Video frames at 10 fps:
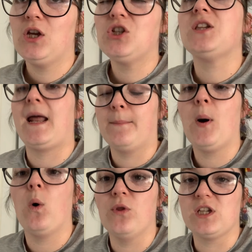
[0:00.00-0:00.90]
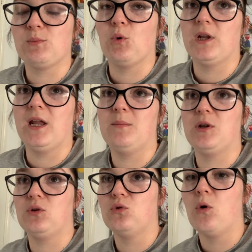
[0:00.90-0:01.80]
she's had a bottle this morning,
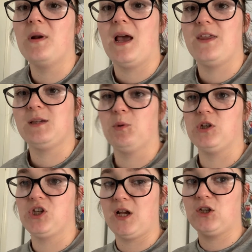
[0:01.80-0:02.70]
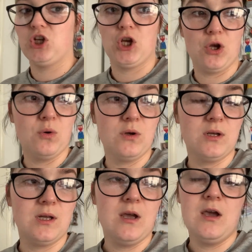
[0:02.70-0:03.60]
but normally at this point she's had two,
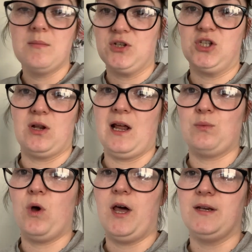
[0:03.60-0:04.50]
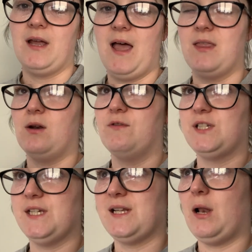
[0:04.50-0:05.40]
but she's only had one. And then
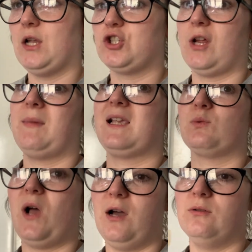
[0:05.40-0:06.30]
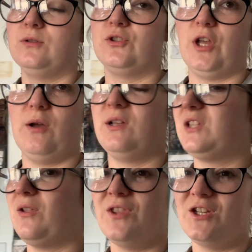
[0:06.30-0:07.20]
obviously it's now lunchtime as well. So I
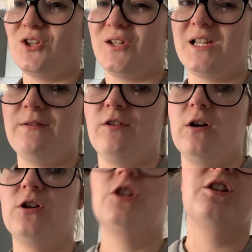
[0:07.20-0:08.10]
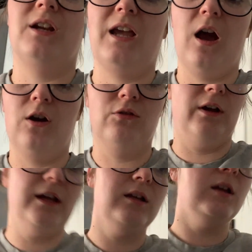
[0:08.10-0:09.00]
don't think she's gonna sleep for long because she's gonna get hungry.